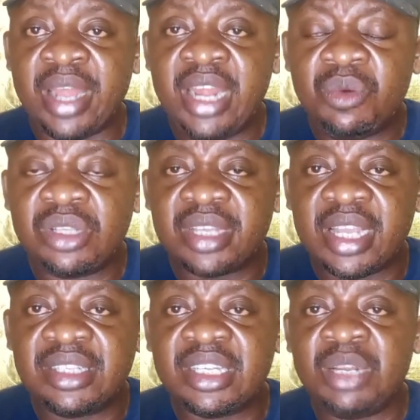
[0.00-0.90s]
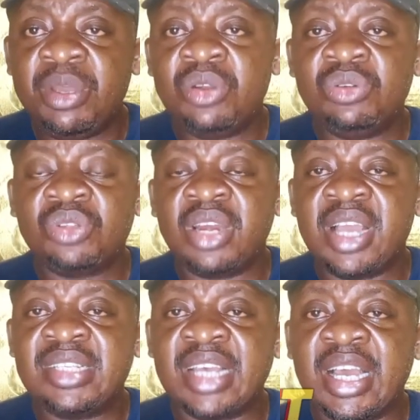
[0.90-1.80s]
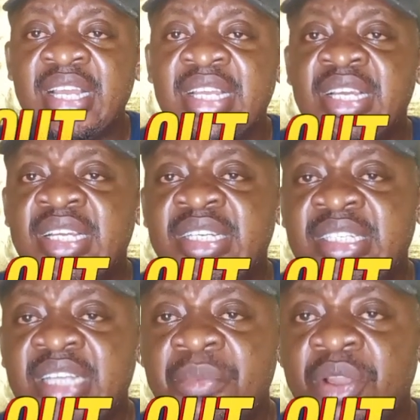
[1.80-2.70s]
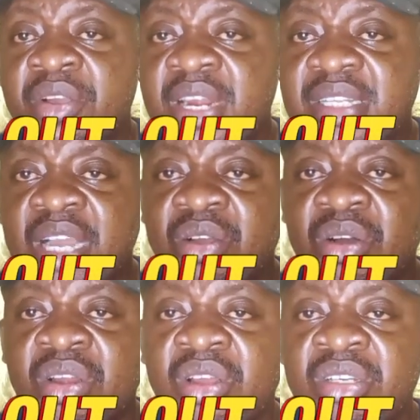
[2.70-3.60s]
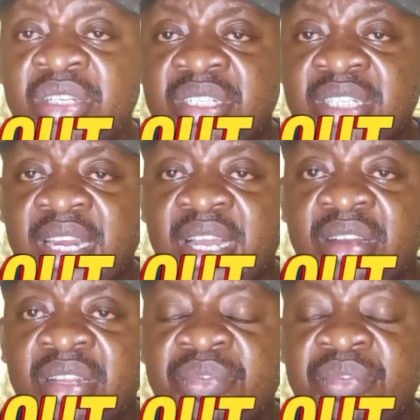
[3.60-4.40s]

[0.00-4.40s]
My name once again still remain Obitola Isa DTM, your great uncle on this channel.